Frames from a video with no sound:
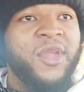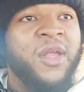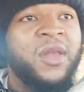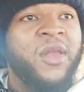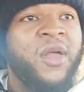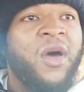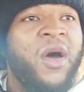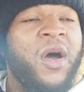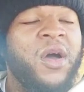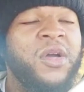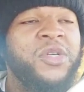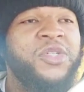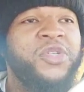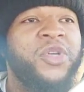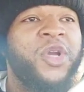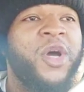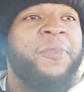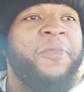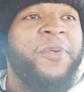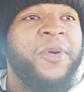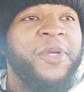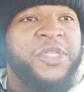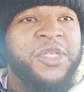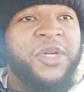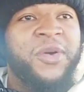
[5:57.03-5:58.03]
Long as you
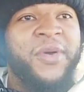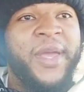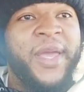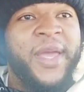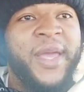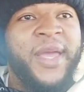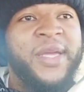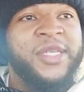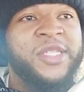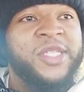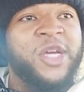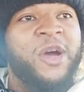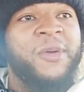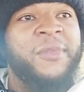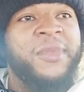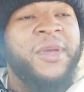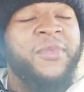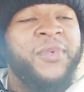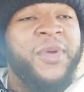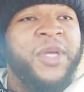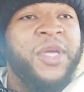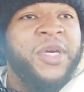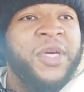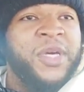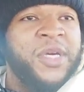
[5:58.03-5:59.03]
don't put your hands on me,
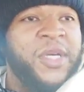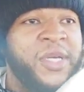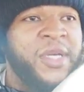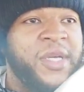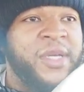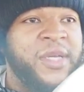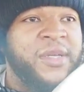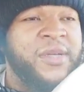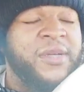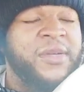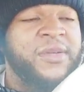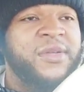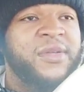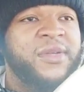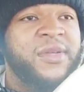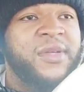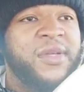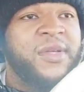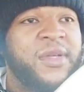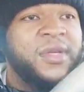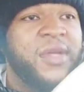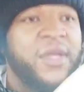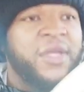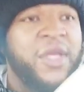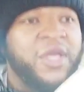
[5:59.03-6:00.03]
we good.
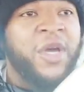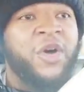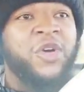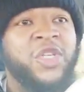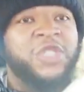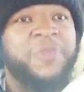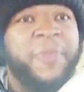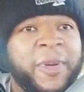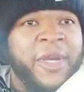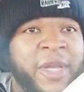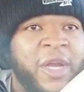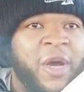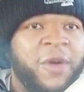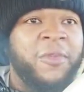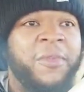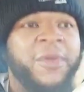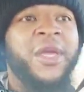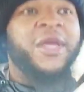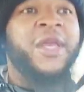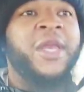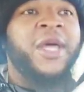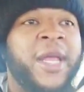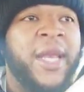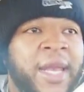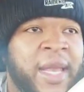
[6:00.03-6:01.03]
You don't spin on
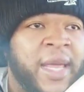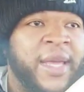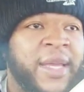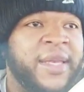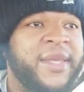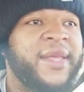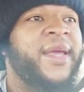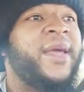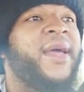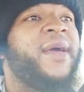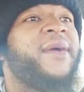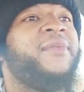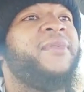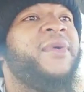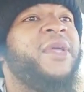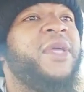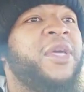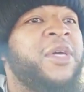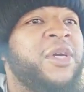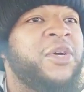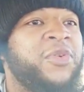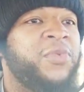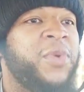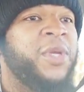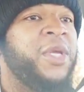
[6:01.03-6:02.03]
me or nothing like that, we
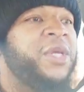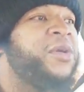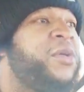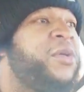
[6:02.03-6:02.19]
good, we